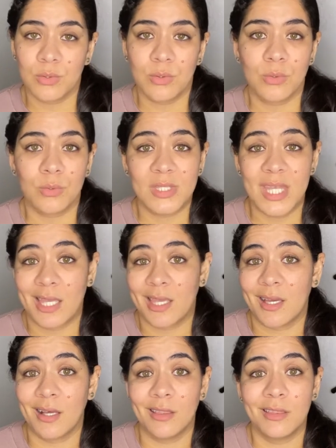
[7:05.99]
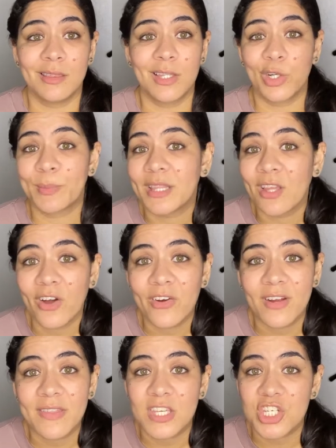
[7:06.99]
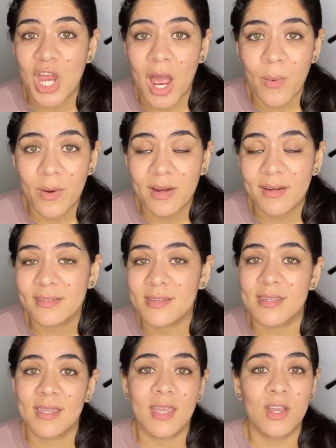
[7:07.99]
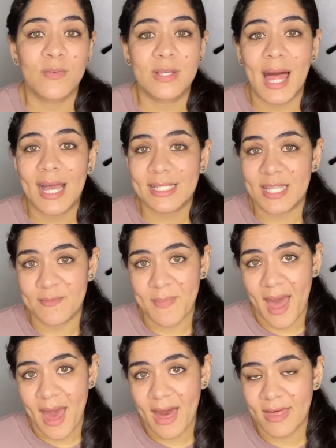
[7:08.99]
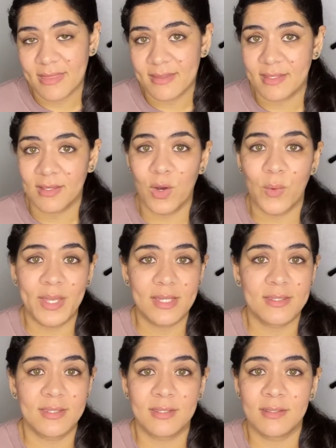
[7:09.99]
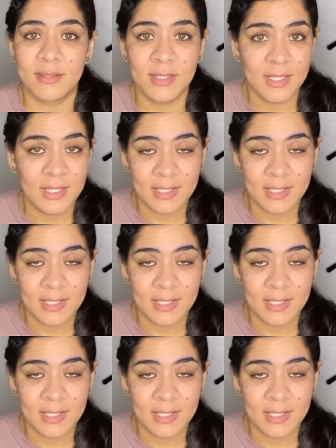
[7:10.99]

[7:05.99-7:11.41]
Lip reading: to taking a little bit longer in the shower, to taking a relaxing bath, to going to